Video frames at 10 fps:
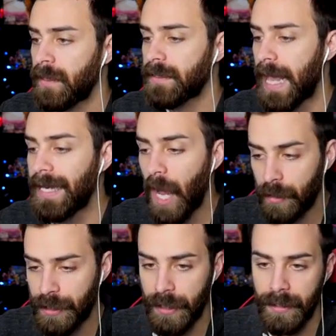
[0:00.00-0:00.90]
Let's end
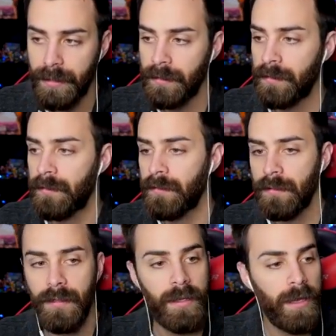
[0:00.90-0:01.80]
our turn.
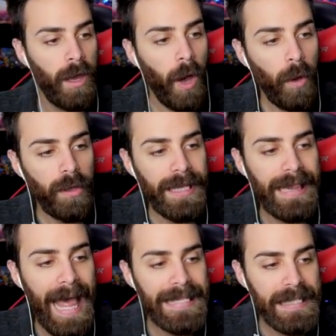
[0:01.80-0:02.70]
Holy
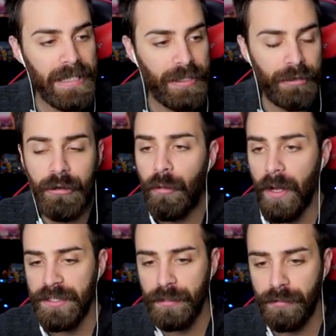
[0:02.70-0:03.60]
Lanta Goo!
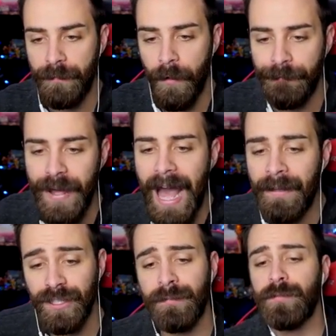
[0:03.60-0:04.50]
One, two, three, four,
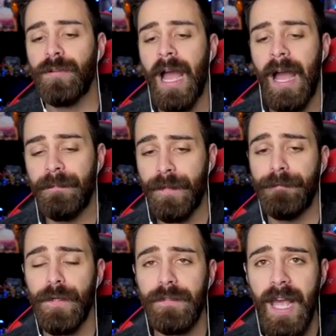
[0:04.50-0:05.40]
five. Just subscribe for the
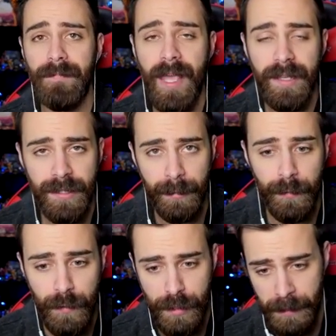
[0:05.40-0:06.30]
first time. Thank you so
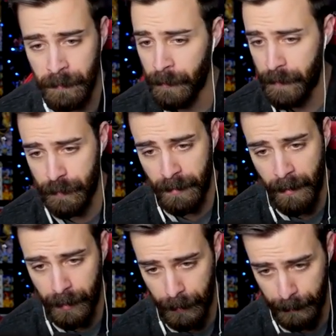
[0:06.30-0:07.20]
much for choosing to support the stream. I
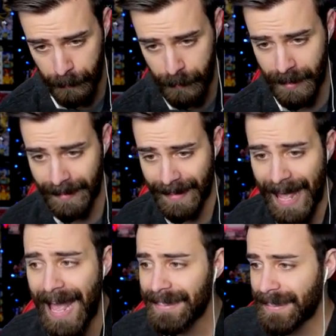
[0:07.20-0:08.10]
really do appreciate
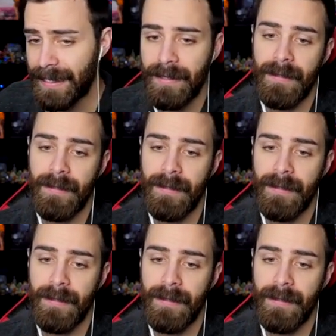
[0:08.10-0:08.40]
that.